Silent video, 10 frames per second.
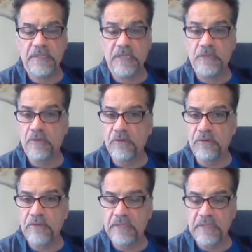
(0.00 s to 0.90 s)

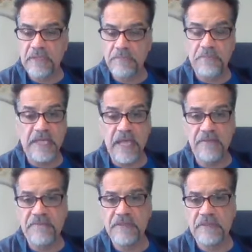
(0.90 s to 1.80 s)
Your
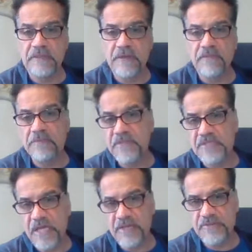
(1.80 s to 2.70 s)
behavior will be
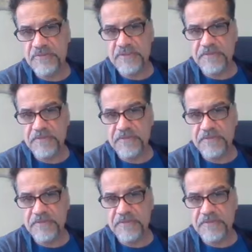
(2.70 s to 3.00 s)
changed.